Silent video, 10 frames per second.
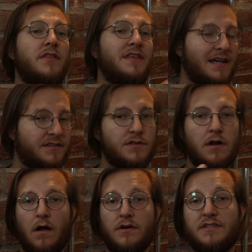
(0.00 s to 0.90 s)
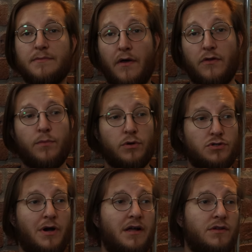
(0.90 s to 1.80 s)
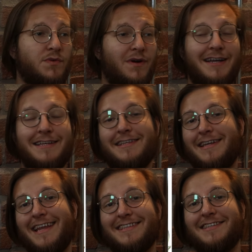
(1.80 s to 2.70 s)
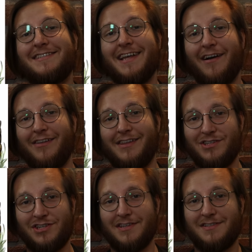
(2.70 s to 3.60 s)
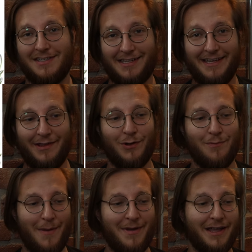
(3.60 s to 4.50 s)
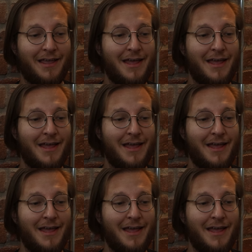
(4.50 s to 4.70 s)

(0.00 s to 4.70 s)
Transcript: yes, there are some other portrayals where it isn't necessarily just a killer mimic,